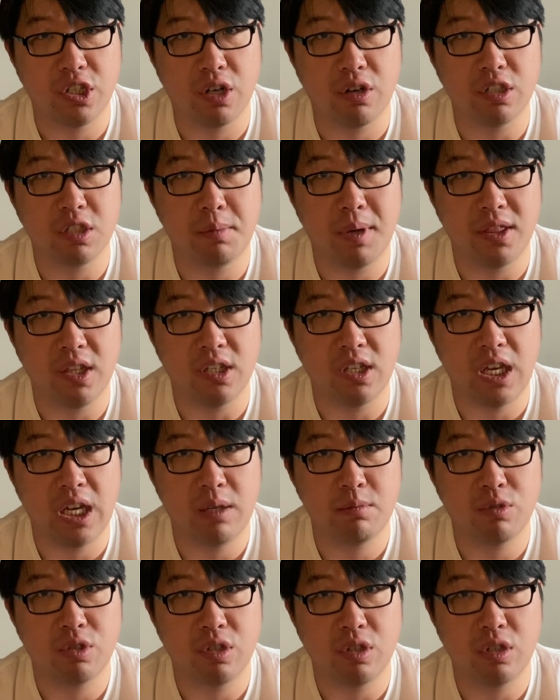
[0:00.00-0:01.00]
there is about the
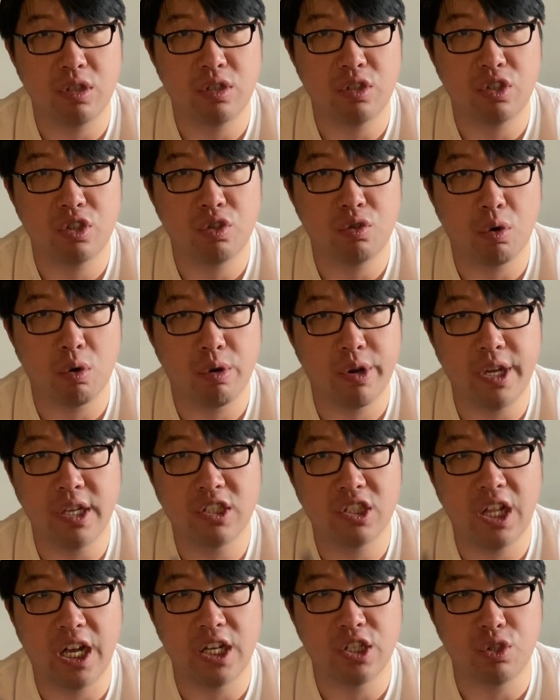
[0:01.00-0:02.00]
game's uh, story
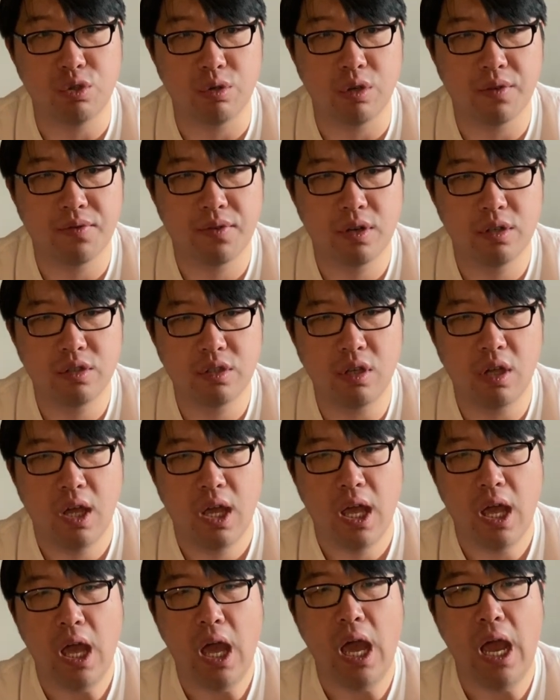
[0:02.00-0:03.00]
slash universe.
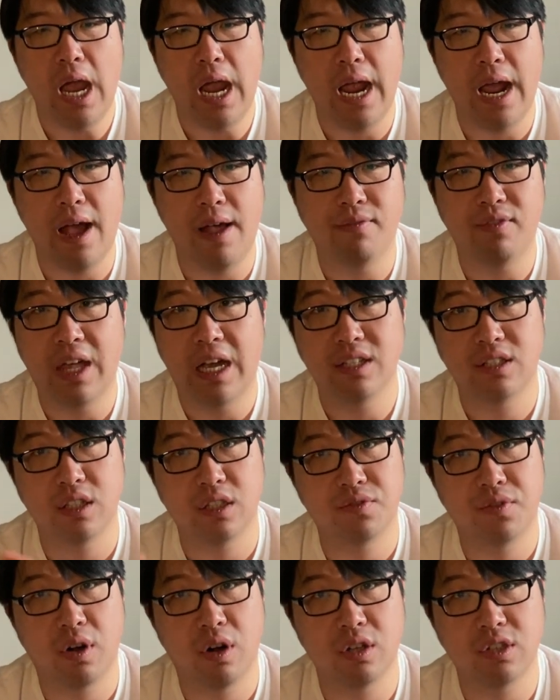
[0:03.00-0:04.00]
And that's
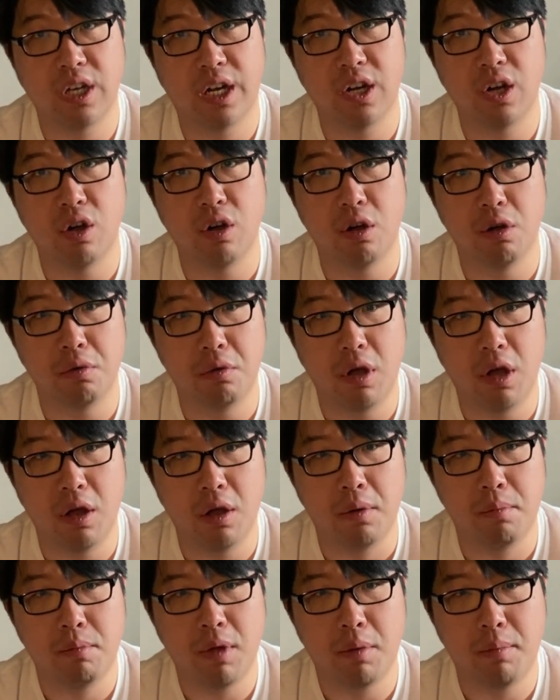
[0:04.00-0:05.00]
as far as I know
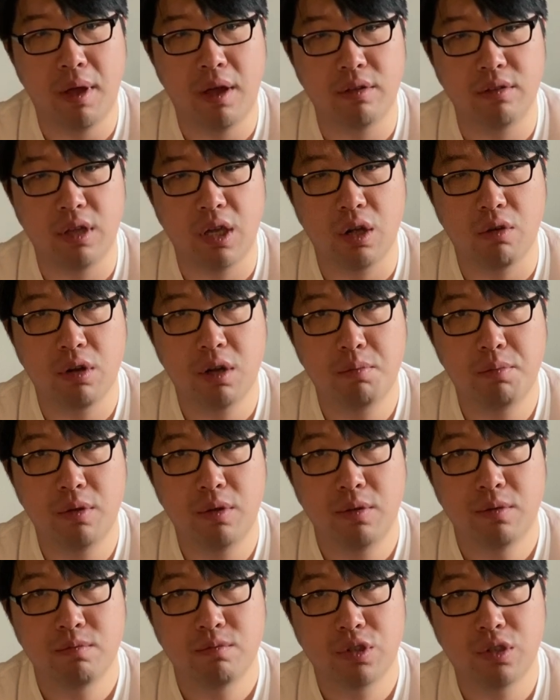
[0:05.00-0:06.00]
um, about Europe.
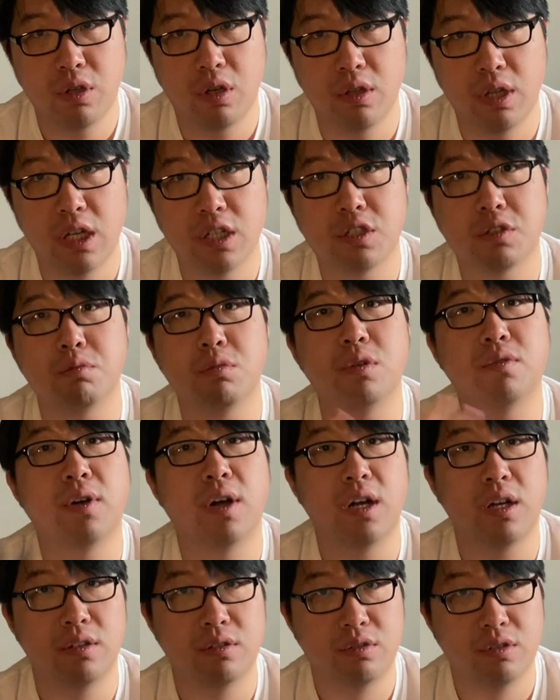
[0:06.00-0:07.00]
So let's move
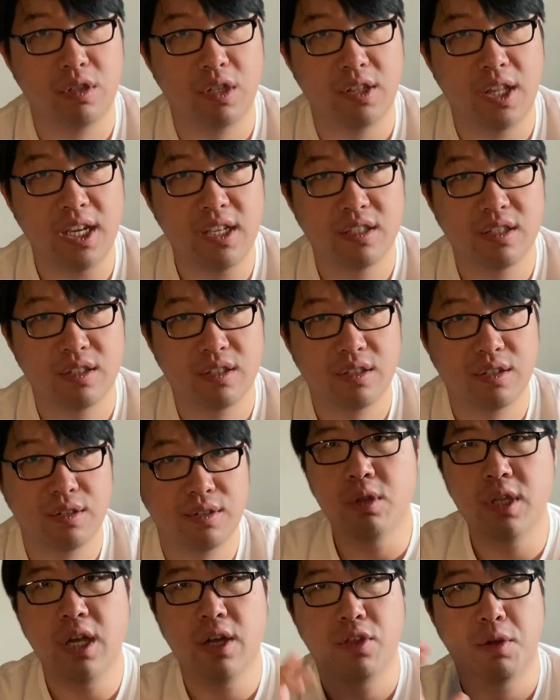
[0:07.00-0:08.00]
on to the next.
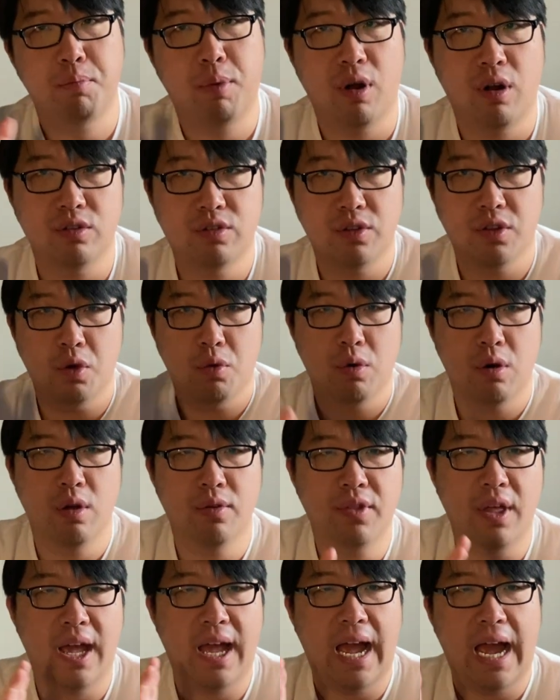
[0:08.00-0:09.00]
Only other parts of the
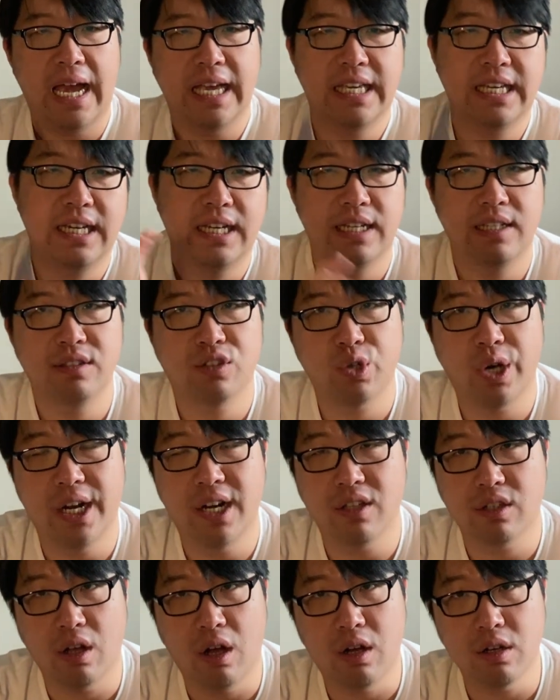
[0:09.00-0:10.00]
world that I can try
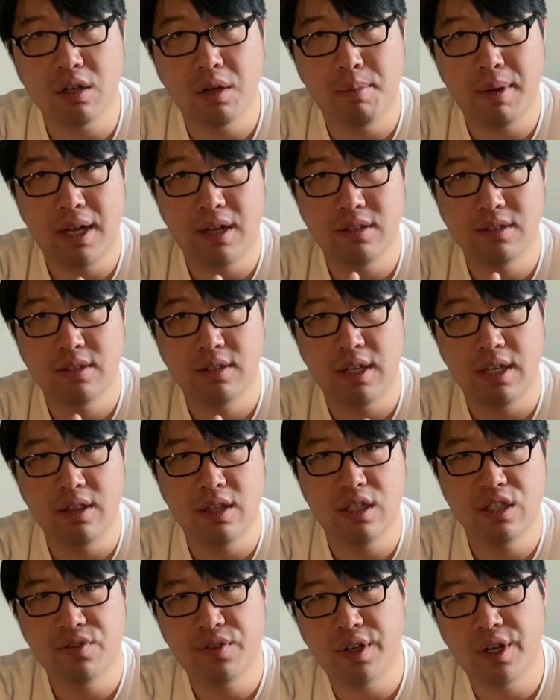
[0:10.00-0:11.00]
to talk about in
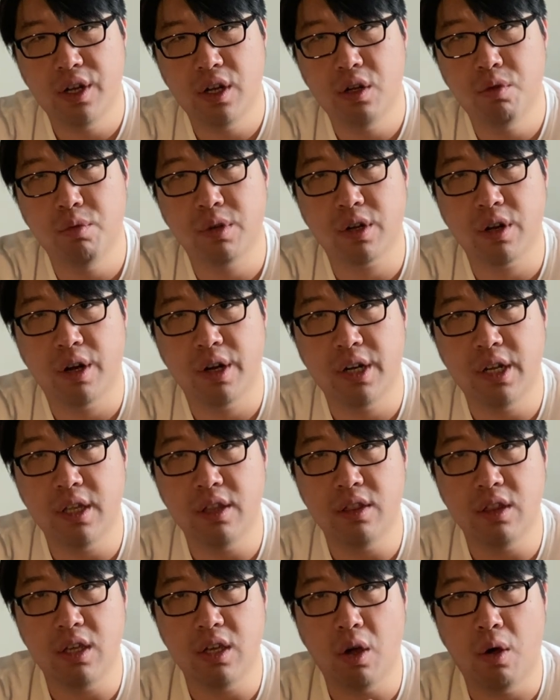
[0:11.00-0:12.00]
this video
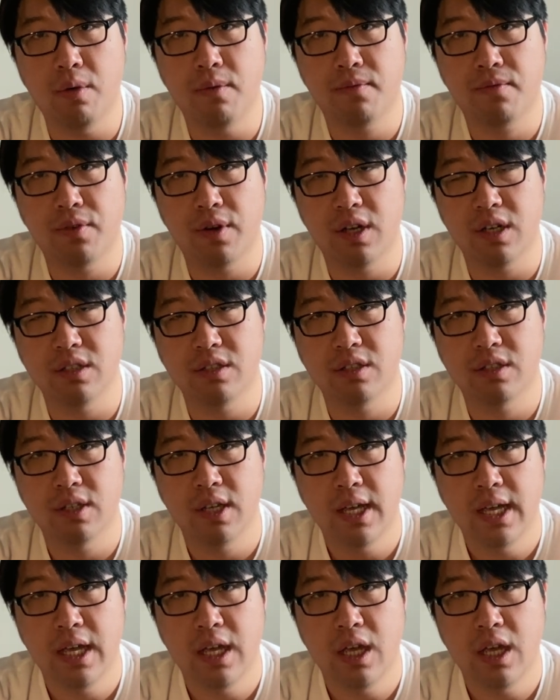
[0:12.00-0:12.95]
regarding the Homefront